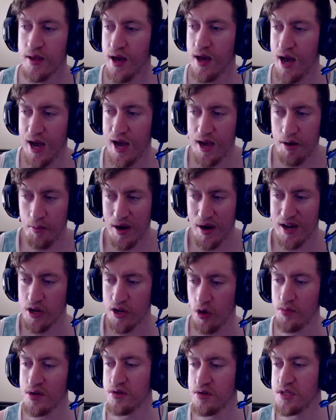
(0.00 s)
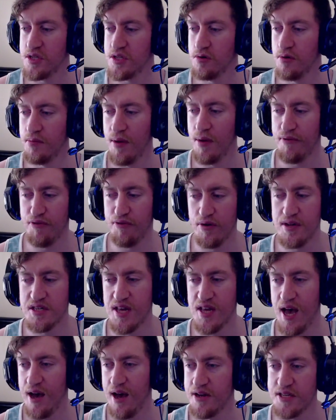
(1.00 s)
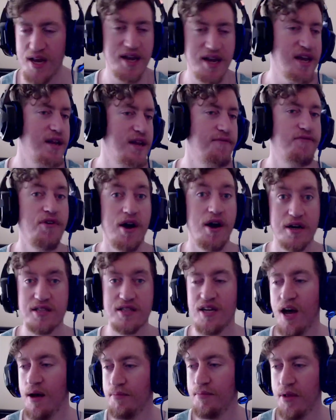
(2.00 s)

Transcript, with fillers: I when I go Mewtwo at my friend's house, I get fucked up.